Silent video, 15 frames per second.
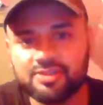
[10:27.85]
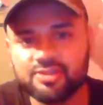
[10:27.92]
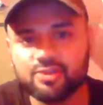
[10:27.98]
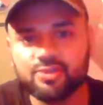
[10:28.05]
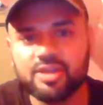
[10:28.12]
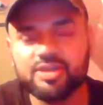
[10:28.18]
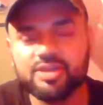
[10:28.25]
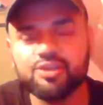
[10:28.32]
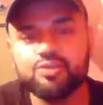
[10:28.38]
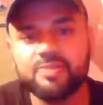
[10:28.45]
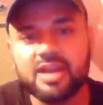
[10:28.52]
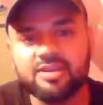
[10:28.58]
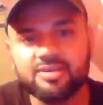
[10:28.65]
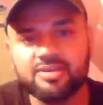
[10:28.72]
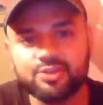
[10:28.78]
the way
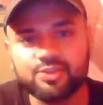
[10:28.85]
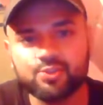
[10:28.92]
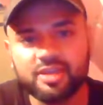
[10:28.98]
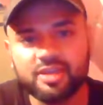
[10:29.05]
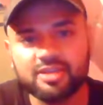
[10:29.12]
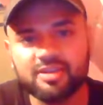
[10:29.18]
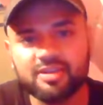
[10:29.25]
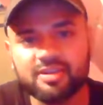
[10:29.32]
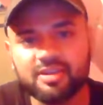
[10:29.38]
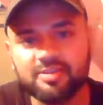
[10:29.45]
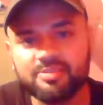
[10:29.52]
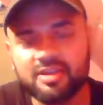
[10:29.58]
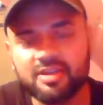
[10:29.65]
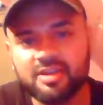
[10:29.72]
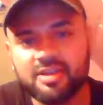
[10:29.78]
humanity is waking
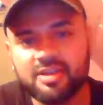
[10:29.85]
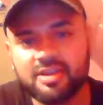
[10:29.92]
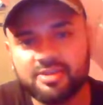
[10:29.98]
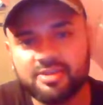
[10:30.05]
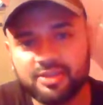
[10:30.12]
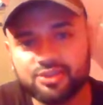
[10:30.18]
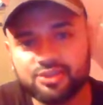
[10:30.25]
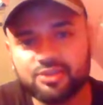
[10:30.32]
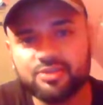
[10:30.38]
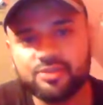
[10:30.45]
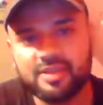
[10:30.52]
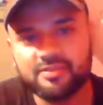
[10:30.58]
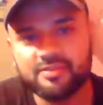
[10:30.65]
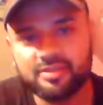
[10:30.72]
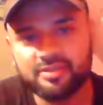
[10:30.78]
up, things are
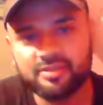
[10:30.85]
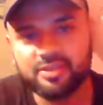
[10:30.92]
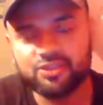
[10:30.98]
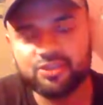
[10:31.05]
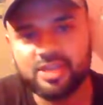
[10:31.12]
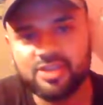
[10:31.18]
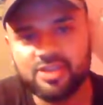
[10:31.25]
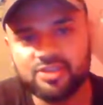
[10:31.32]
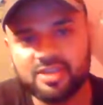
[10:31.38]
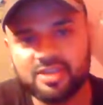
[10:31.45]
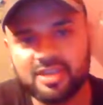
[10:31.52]
definitely changing.